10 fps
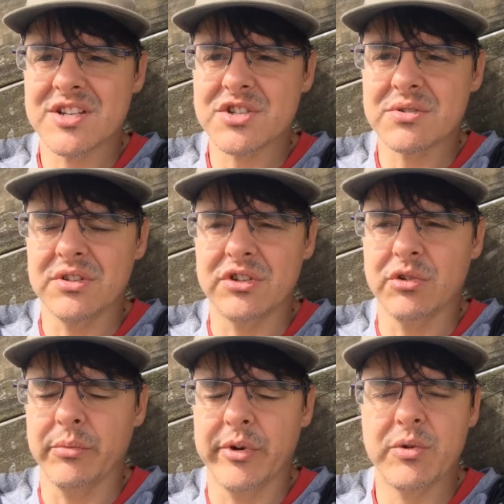things you can
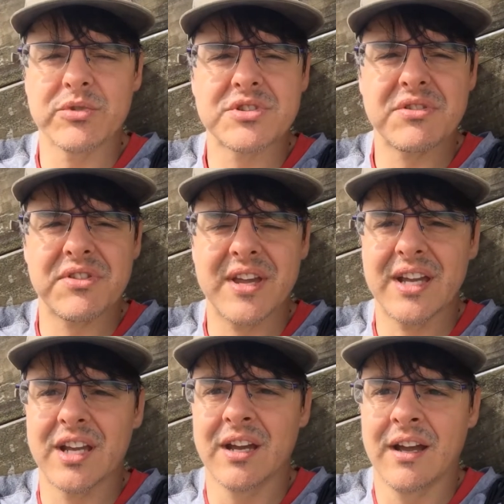do when you want to
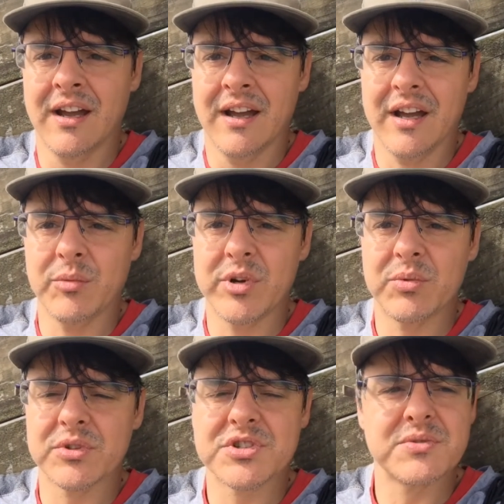think, when
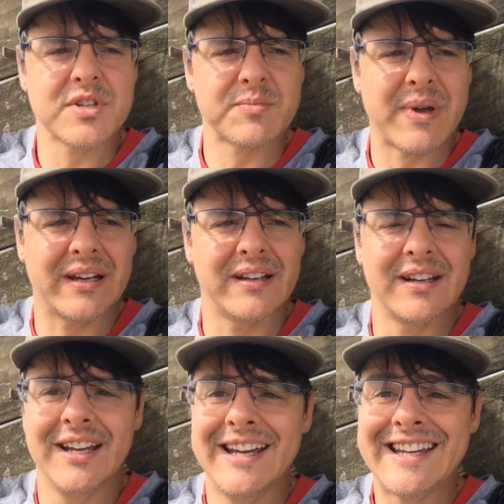you want to expand,